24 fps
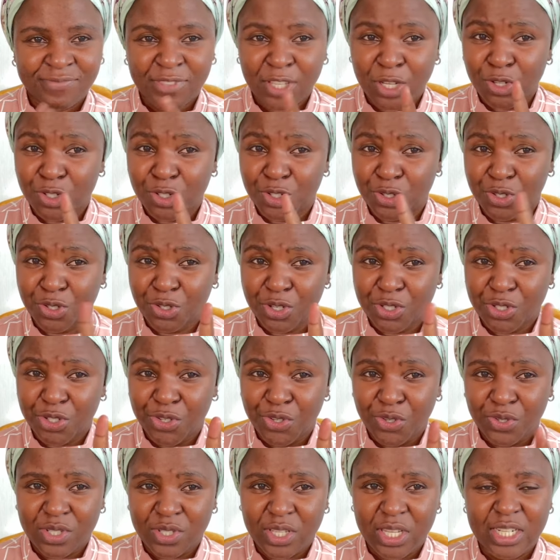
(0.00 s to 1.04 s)
you should not
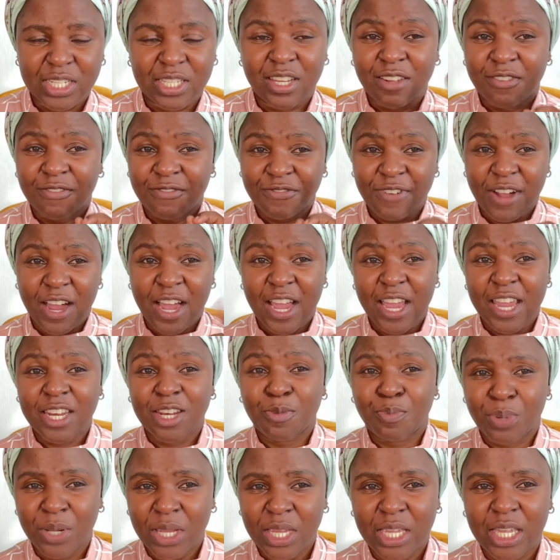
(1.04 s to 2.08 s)
use it. Fine,
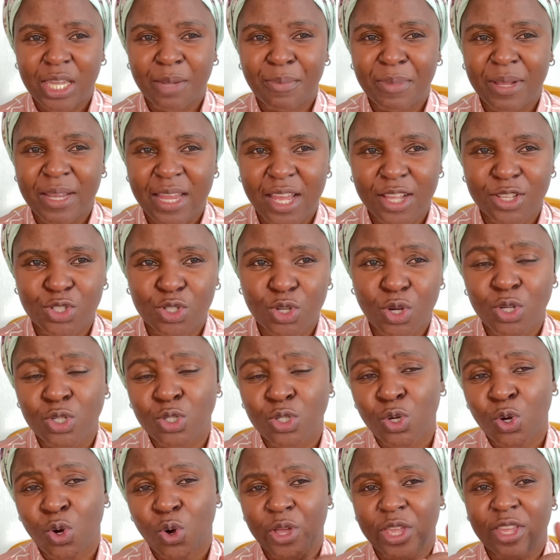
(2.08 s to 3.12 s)
pink Himalaya salt
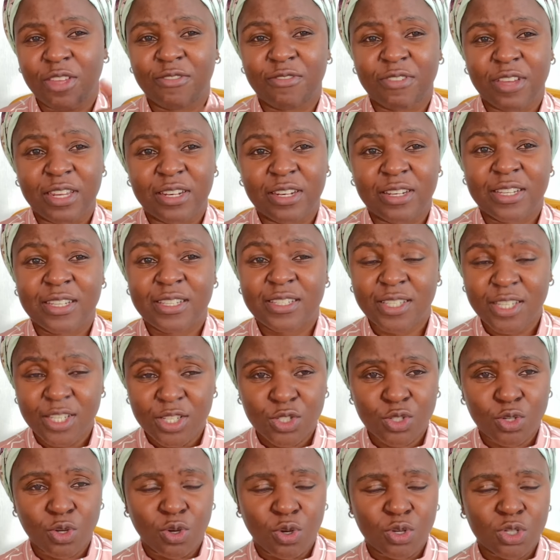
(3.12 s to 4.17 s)
or even sea
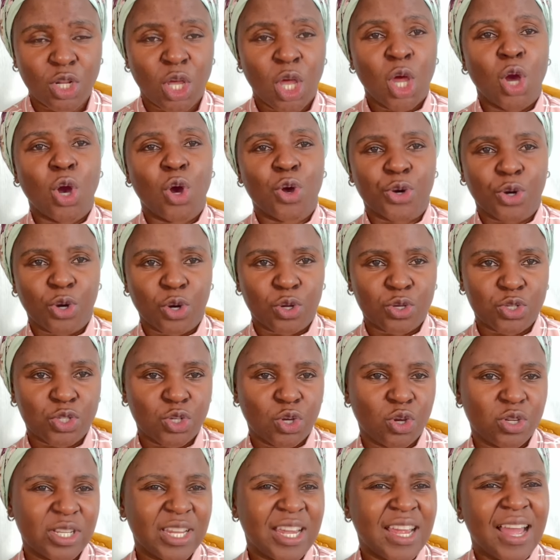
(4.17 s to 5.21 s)
salt or rock
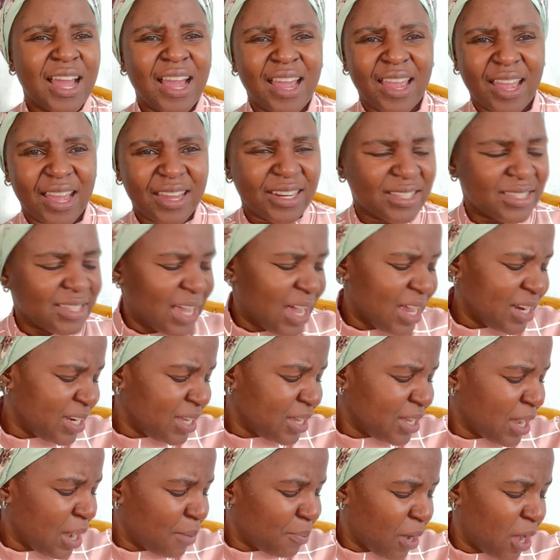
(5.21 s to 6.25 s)
salt. I understand it
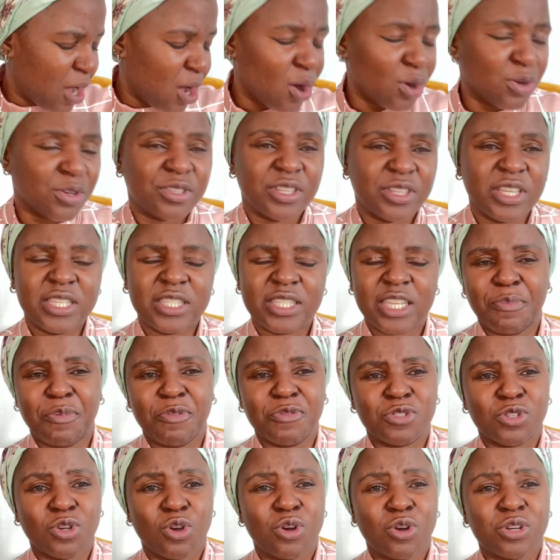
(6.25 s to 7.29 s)
about this type of
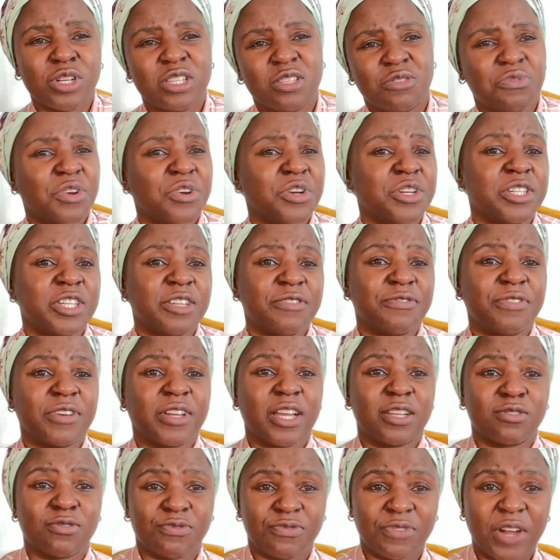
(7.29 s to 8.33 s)
sword is very
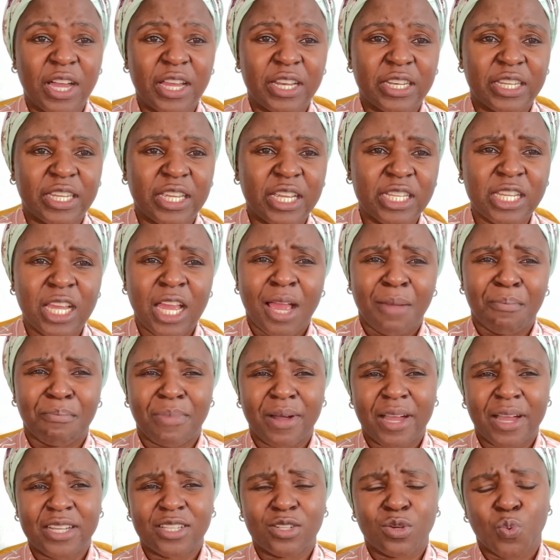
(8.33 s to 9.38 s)
difficult to find it,
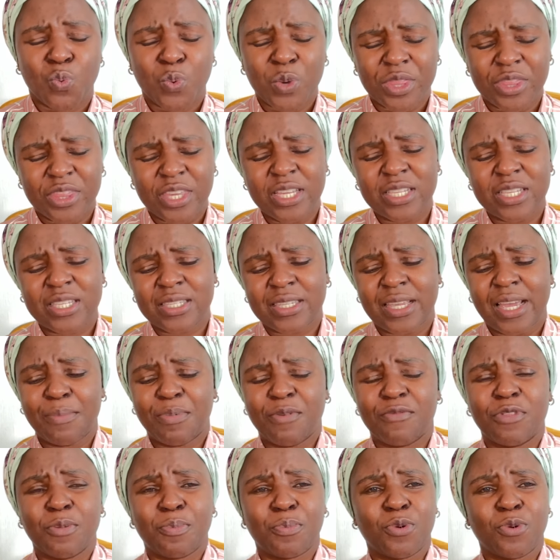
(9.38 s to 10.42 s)
but with this type
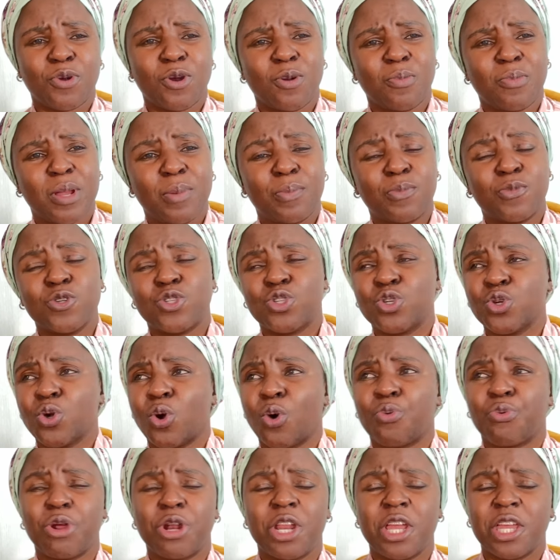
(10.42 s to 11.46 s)
of the problem, which you
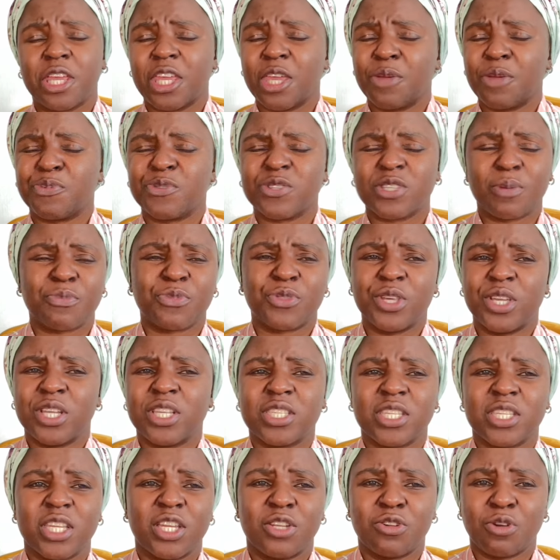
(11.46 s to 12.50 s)
already keep some things
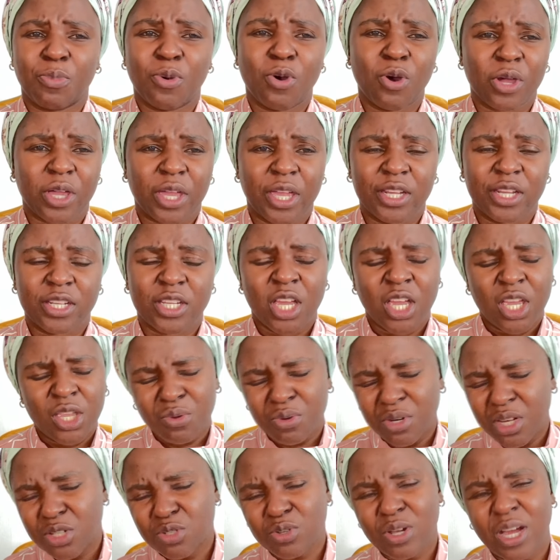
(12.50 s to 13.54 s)
in your pocket, you
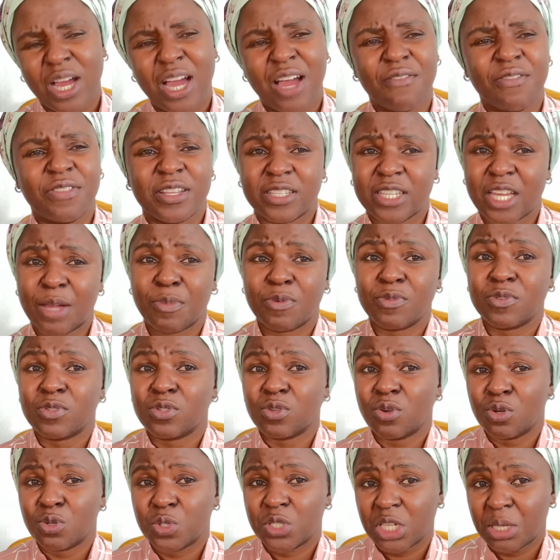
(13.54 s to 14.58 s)
need to have the type of
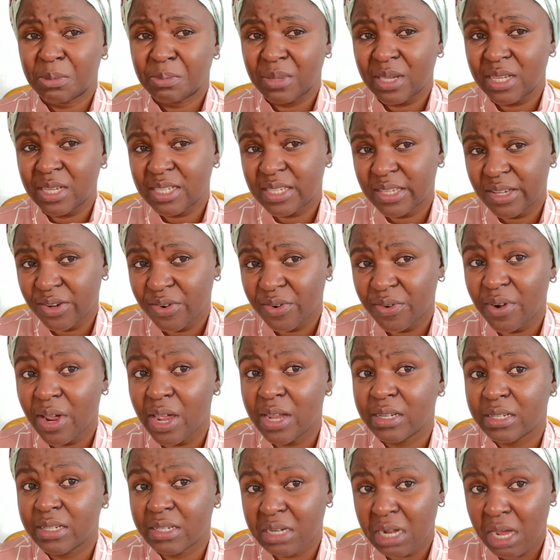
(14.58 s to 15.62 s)
sword to measure
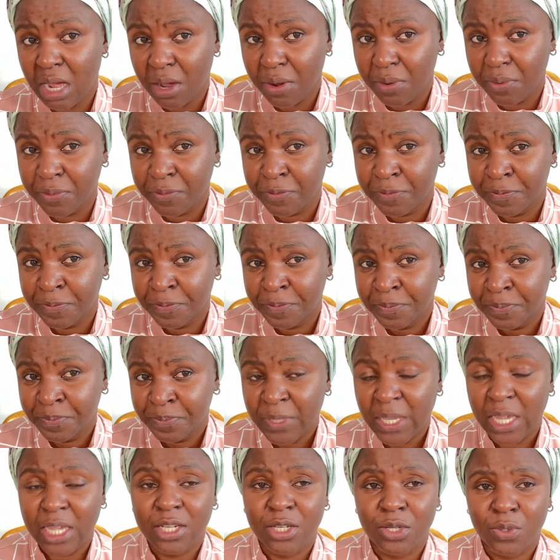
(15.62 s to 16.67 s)
right
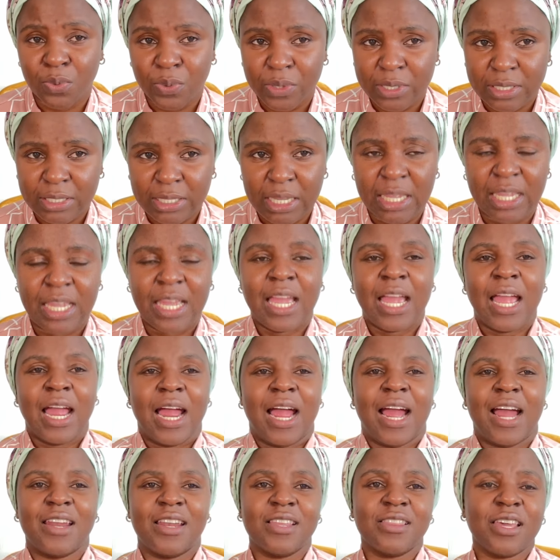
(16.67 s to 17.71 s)
now. and you will see
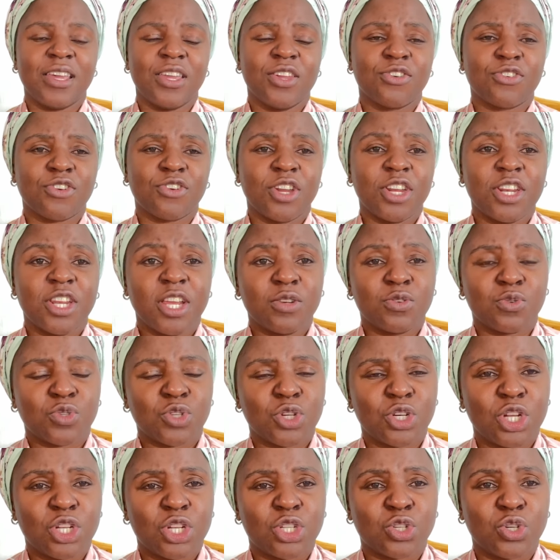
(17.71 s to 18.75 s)
another ingredient you
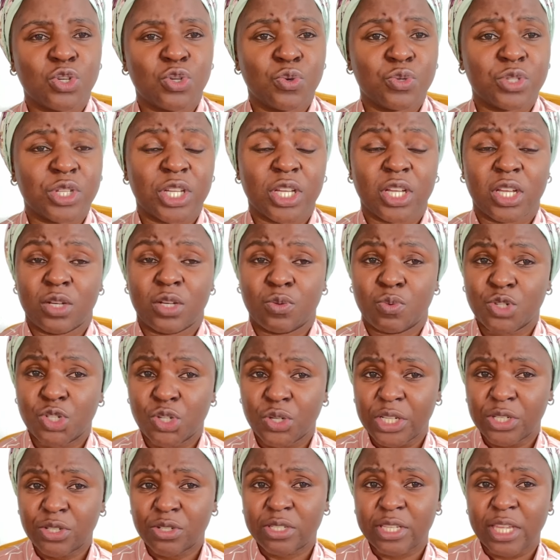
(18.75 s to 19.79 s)
need to use in and which you
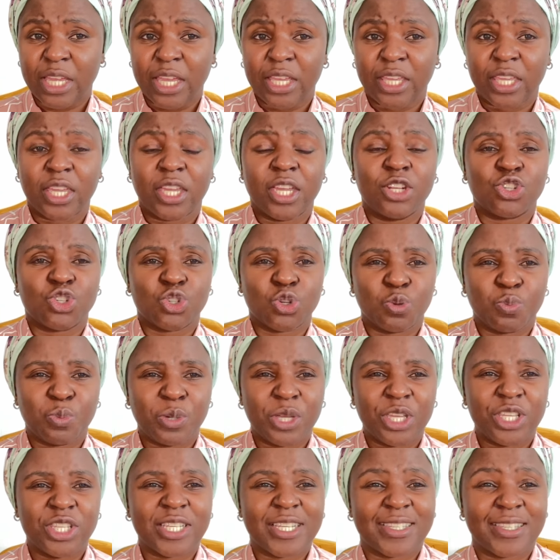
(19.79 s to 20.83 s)
need to take it, it should
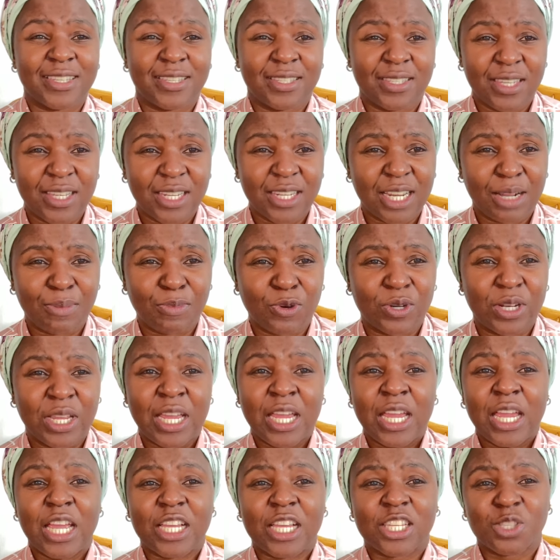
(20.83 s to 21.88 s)
be just a cinnamon
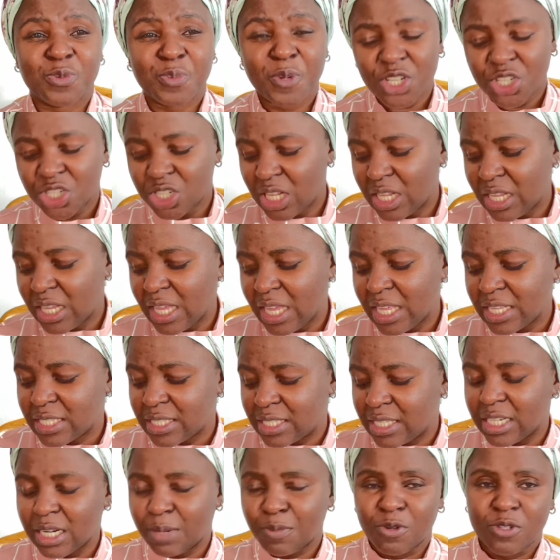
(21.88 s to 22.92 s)
especially a
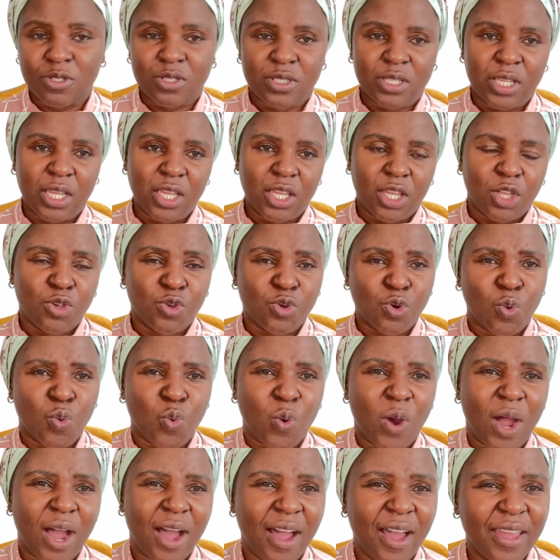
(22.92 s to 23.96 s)
cinnamon stick you know
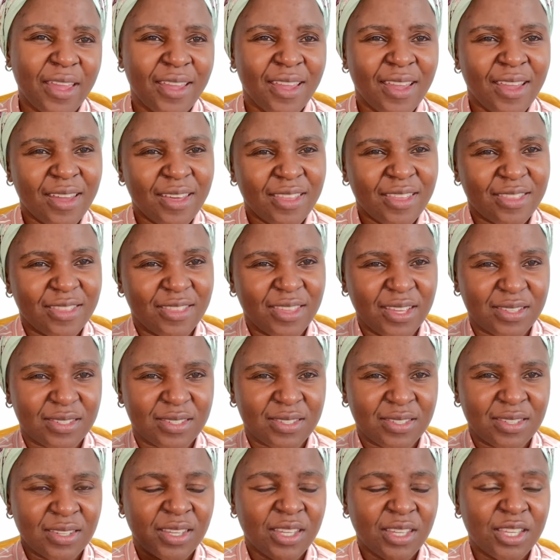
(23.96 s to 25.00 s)
why
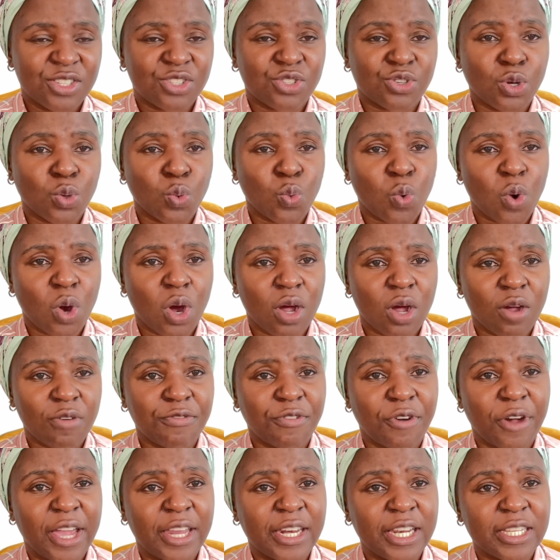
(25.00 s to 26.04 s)
this is real work for
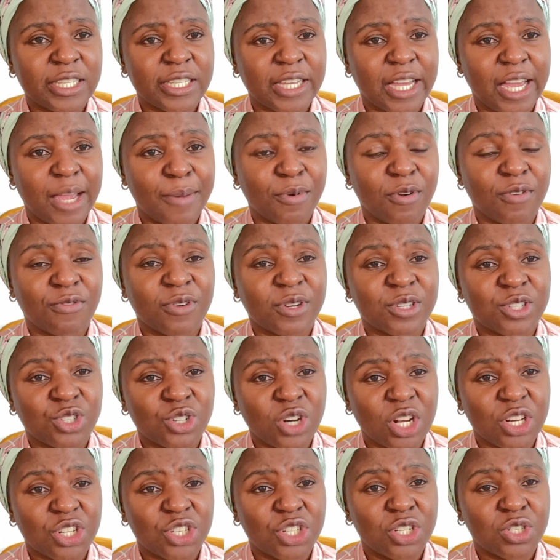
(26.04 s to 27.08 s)
any type of
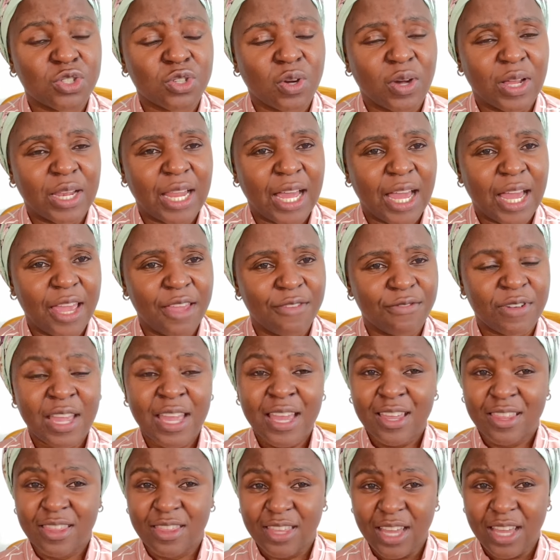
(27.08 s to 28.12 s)
attraction to our life
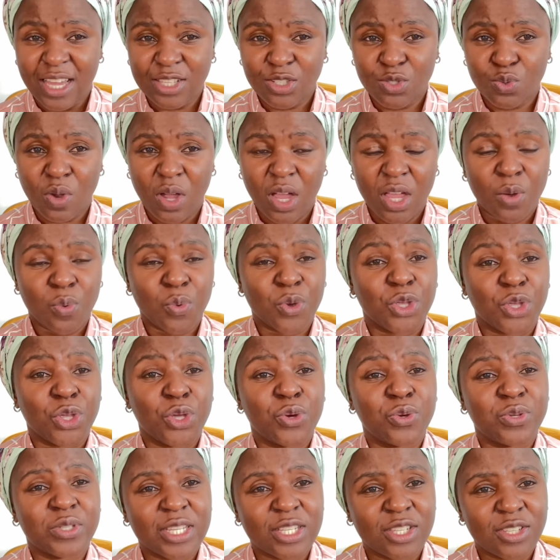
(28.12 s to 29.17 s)
that's why we
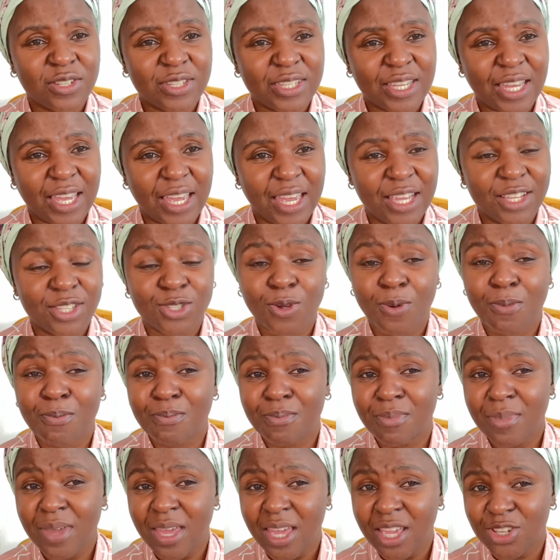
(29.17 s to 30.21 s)
use it today so
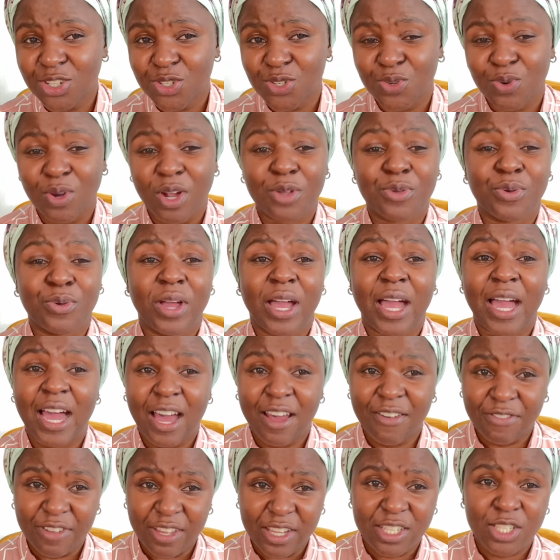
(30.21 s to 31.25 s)
make sure you
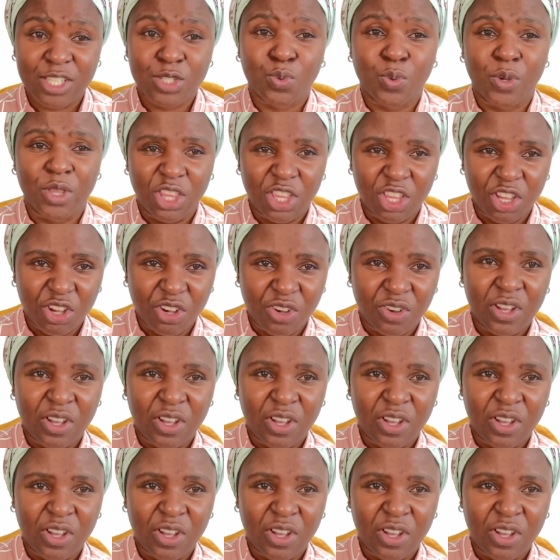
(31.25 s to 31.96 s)
have it with you